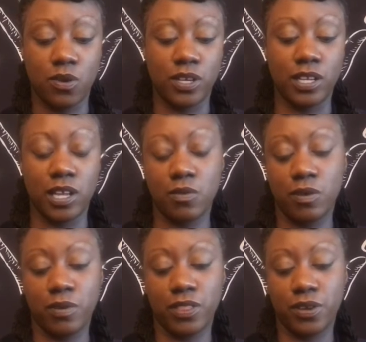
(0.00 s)
along with
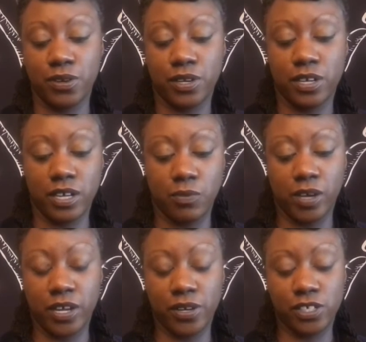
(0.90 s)
what
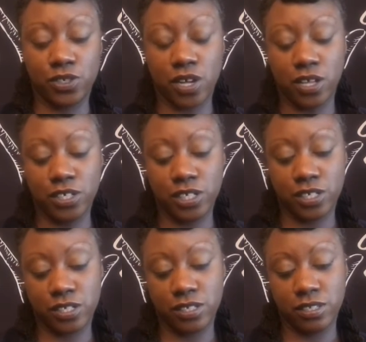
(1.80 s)
your astrology
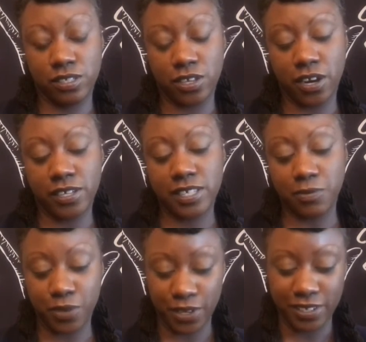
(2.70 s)
stars
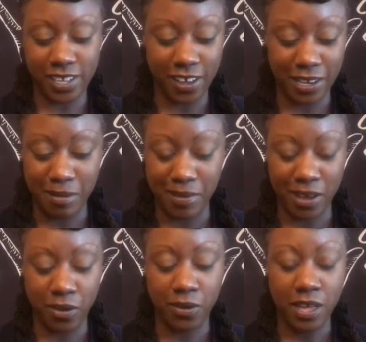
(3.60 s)
were talking
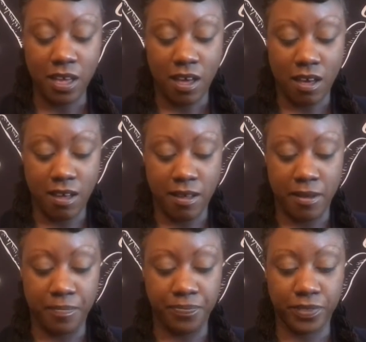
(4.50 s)
about,
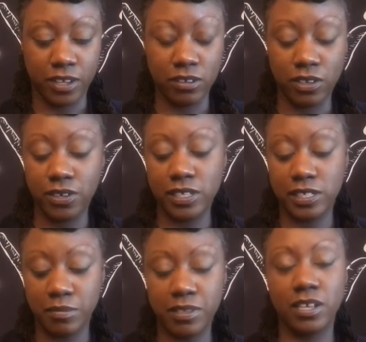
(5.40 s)
you're learning
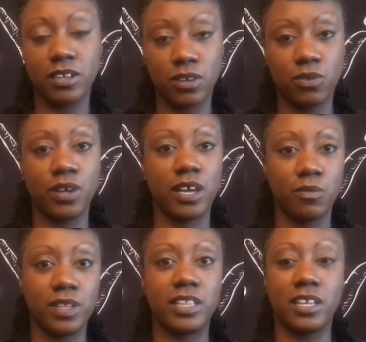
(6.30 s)
something new, and
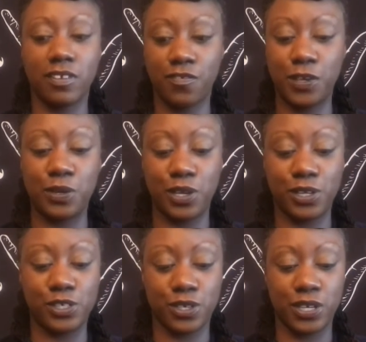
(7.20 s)
within a few
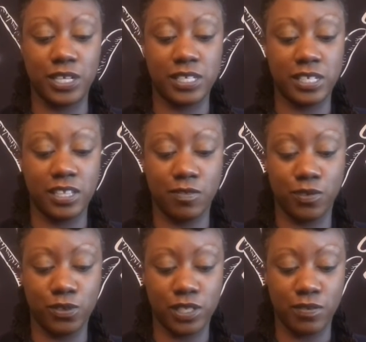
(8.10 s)
years you're going to see the
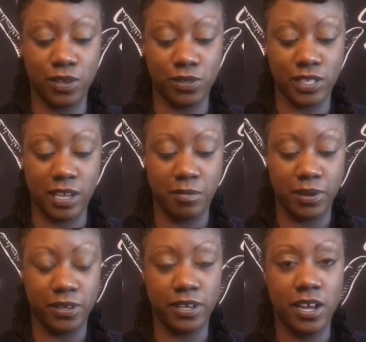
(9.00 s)
fruits of those
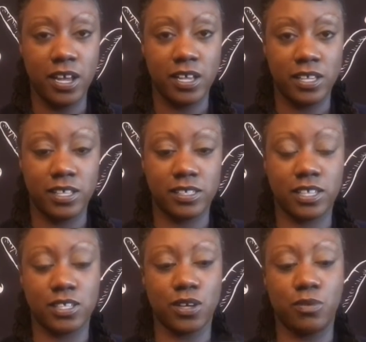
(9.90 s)
labor.
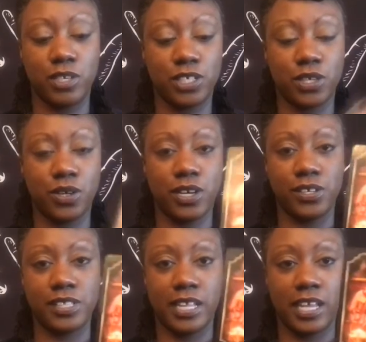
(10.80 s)
So I want to show you, here's
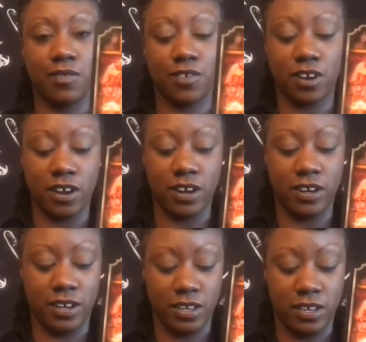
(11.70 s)
the gift card,
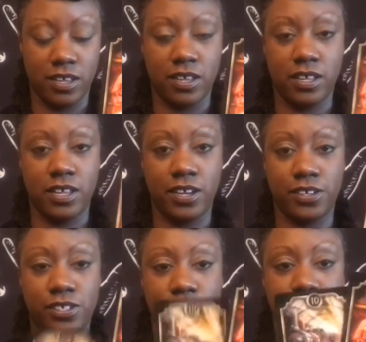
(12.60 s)
here's
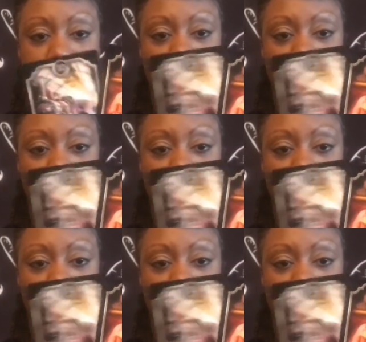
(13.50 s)
the journey